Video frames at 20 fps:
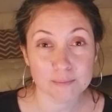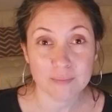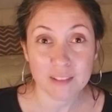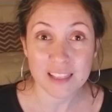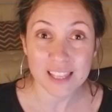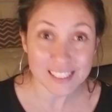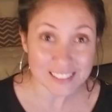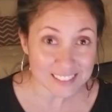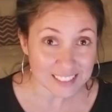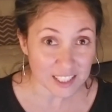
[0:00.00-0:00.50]

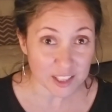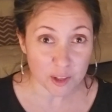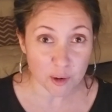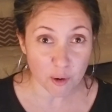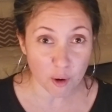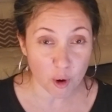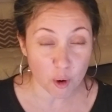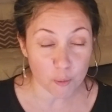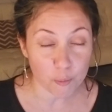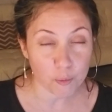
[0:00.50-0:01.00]
they did their
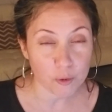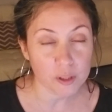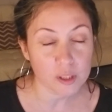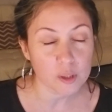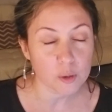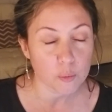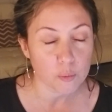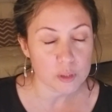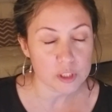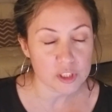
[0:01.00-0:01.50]

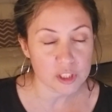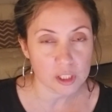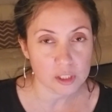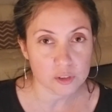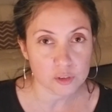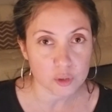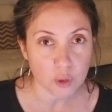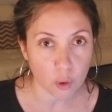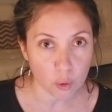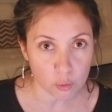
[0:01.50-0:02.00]
homework, which I
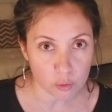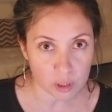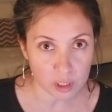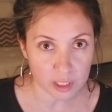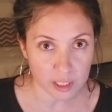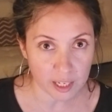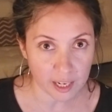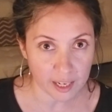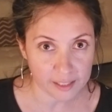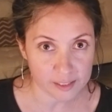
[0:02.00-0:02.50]

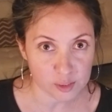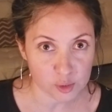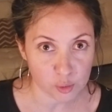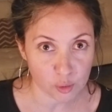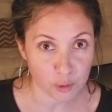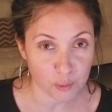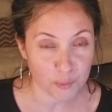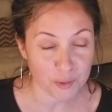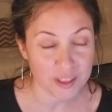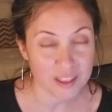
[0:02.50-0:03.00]
totally hate
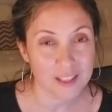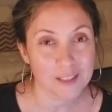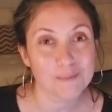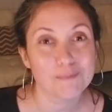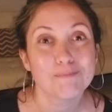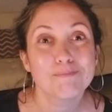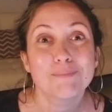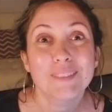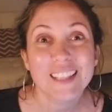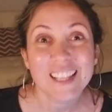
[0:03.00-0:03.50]
doing with
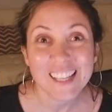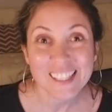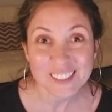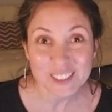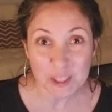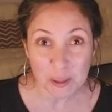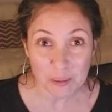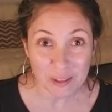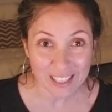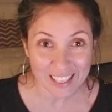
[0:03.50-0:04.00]
them, but
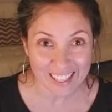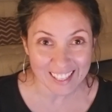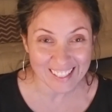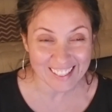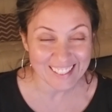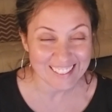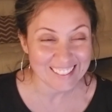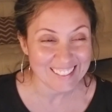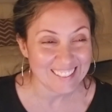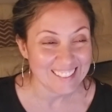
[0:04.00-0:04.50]
that's
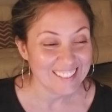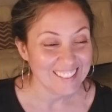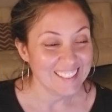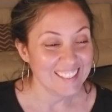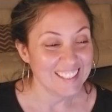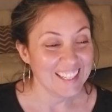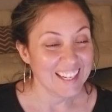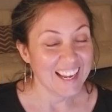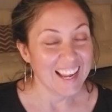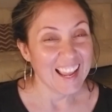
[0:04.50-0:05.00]
okay.
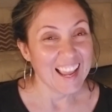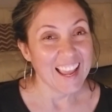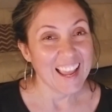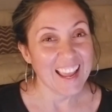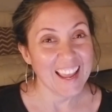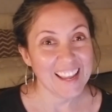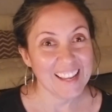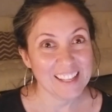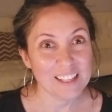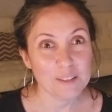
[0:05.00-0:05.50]

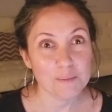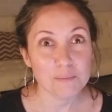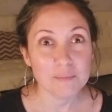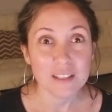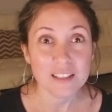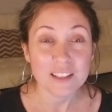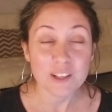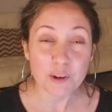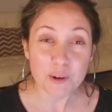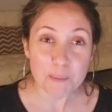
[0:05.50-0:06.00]
And
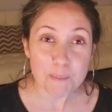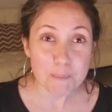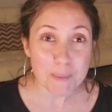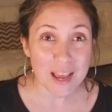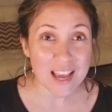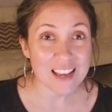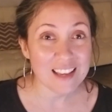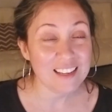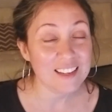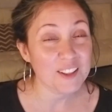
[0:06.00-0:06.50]
they're in
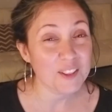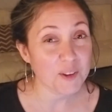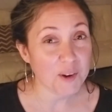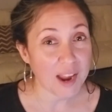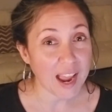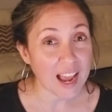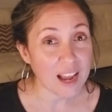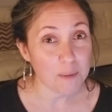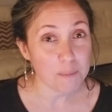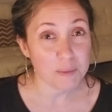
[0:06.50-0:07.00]
bed and they're
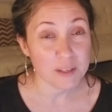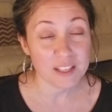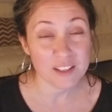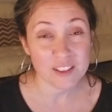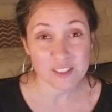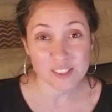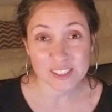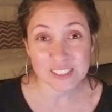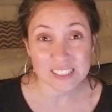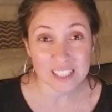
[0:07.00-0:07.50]
happy and
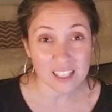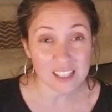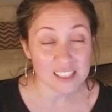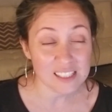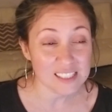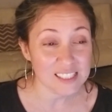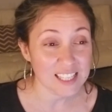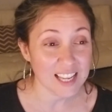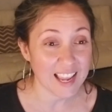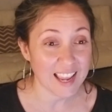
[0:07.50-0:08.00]
they're
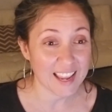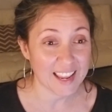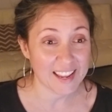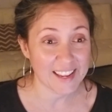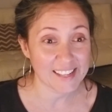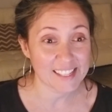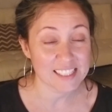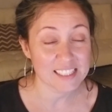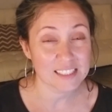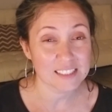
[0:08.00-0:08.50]
done.
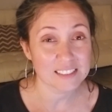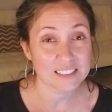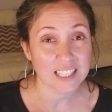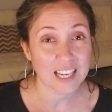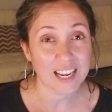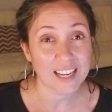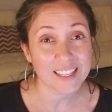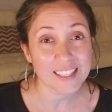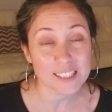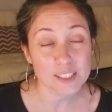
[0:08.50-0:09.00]
And
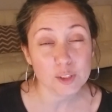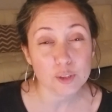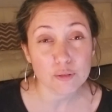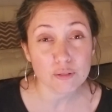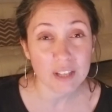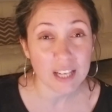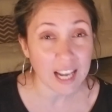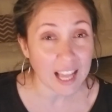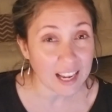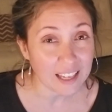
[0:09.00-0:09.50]
I get to
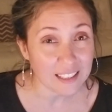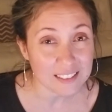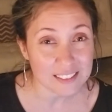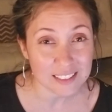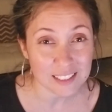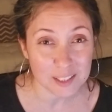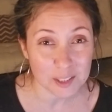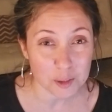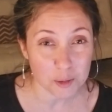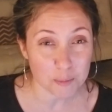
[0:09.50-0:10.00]
relax
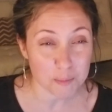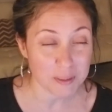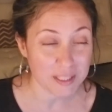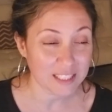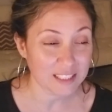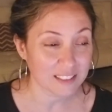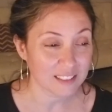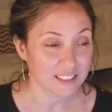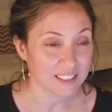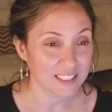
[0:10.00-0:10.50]
a little
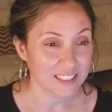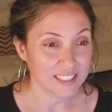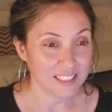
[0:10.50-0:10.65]
bit.